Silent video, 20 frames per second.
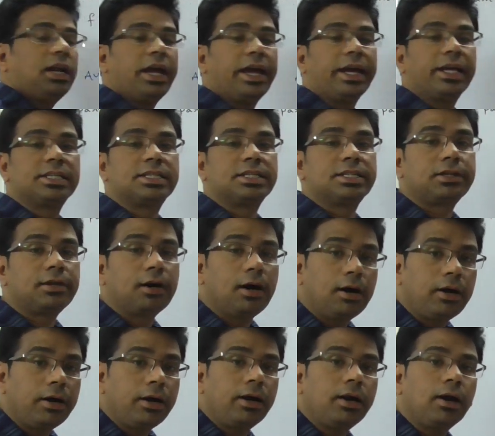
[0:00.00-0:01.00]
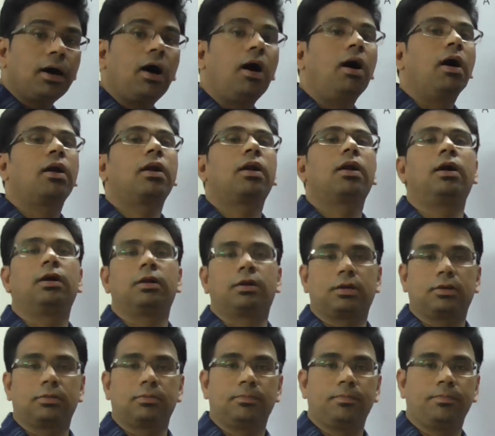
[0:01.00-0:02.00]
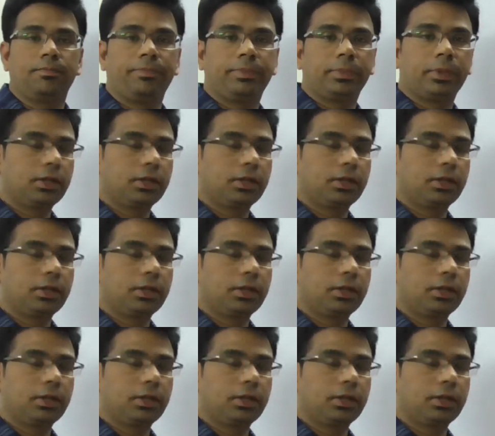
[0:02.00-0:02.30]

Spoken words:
takes turn or not.